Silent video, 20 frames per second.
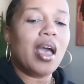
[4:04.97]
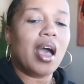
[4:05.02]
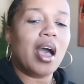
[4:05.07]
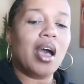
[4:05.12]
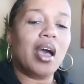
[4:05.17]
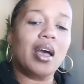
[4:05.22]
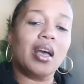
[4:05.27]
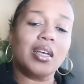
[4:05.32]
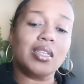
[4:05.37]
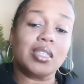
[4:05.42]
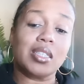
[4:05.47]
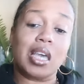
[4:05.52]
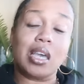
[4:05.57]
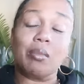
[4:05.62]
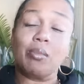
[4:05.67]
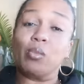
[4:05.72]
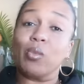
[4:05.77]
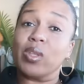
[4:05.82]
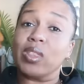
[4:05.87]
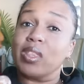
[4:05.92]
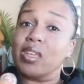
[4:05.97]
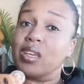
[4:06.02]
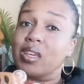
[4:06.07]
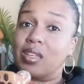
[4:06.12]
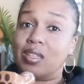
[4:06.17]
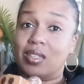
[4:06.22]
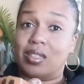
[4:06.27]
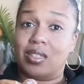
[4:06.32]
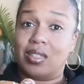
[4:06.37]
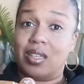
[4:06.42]
Uh same with
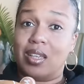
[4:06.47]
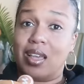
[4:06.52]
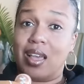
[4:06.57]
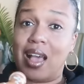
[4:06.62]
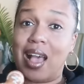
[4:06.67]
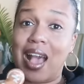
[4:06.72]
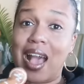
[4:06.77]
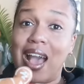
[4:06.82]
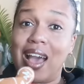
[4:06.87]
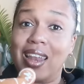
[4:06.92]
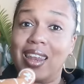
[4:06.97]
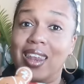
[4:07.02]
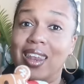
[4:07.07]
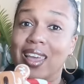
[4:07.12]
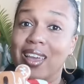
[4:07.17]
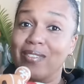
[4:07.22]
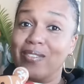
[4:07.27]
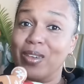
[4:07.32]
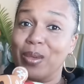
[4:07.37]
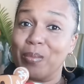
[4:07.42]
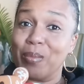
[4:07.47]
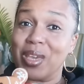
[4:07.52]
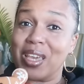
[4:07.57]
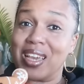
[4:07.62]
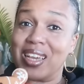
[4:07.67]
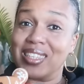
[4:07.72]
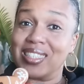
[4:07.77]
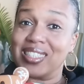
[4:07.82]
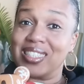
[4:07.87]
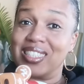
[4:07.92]
this. I love it
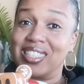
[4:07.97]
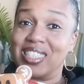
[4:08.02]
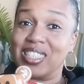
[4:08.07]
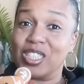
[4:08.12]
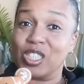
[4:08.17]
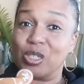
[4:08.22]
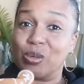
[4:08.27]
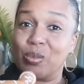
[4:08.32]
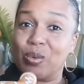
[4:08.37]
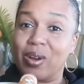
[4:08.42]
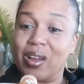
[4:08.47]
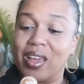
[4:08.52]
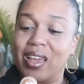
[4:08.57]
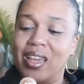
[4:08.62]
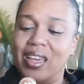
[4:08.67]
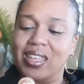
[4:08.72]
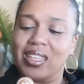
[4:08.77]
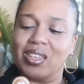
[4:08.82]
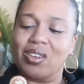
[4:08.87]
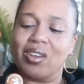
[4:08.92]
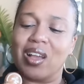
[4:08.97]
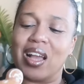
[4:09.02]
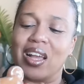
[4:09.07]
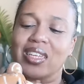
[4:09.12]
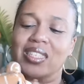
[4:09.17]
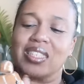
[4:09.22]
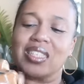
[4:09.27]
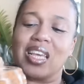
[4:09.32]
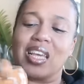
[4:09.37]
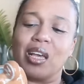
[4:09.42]
because it's gingerbread, you
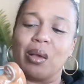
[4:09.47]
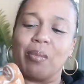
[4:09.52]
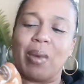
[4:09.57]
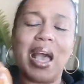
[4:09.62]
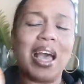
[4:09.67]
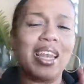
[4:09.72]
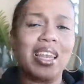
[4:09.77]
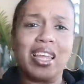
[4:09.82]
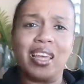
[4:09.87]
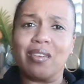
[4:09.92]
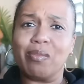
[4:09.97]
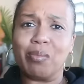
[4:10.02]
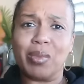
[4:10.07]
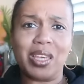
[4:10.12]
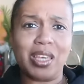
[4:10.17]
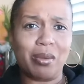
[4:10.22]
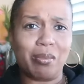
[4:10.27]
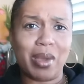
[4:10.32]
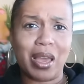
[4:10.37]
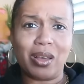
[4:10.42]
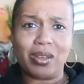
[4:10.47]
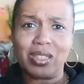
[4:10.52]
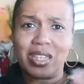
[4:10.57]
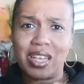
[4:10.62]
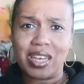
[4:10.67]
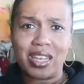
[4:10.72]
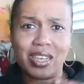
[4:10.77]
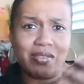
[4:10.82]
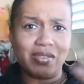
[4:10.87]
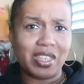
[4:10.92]
guys. um I love Mickey Mouse, I
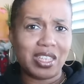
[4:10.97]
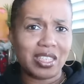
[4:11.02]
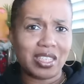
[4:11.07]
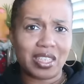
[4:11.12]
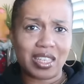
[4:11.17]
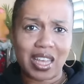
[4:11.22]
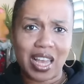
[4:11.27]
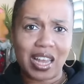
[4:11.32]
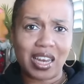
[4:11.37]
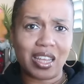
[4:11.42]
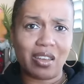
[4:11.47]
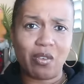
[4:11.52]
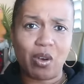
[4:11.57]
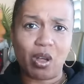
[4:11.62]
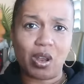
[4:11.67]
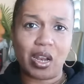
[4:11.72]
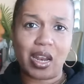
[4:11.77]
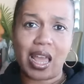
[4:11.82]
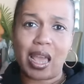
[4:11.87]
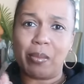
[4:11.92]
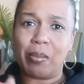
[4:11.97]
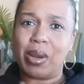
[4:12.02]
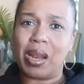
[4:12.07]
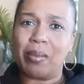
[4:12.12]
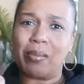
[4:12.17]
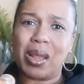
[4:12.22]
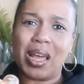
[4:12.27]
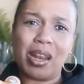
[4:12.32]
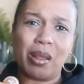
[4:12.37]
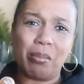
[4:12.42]
love Disney, I love all of that, but
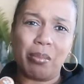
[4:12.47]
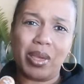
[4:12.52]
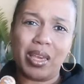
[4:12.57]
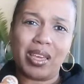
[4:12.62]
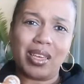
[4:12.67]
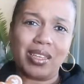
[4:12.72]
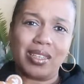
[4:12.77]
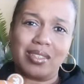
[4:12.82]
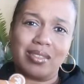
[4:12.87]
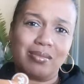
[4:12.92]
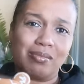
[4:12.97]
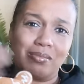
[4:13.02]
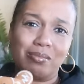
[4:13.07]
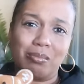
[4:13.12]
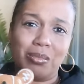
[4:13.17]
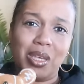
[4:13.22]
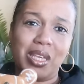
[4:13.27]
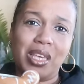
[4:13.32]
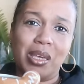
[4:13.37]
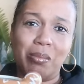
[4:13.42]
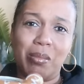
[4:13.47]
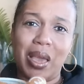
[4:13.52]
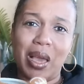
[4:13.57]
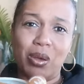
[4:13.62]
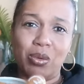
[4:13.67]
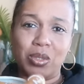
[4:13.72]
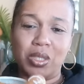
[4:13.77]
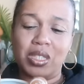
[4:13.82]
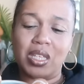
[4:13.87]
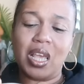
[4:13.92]
I'm not a big Mickey
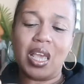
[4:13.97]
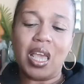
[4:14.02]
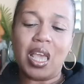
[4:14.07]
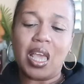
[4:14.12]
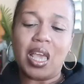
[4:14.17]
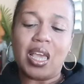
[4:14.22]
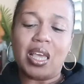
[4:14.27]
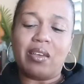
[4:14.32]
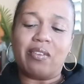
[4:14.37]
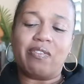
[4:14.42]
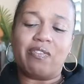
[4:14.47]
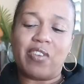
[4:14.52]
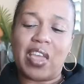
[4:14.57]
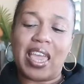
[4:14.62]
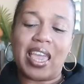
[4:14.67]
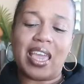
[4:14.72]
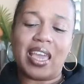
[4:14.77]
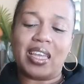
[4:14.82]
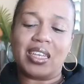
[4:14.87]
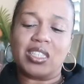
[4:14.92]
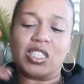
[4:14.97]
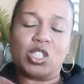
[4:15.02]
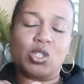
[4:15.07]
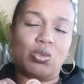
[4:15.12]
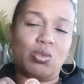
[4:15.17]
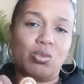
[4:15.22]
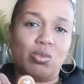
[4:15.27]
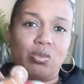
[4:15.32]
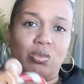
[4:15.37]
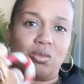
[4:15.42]
Mouse fan,
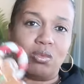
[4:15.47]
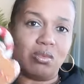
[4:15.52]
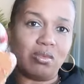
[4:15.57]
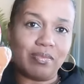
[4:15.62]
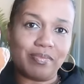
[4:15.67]
to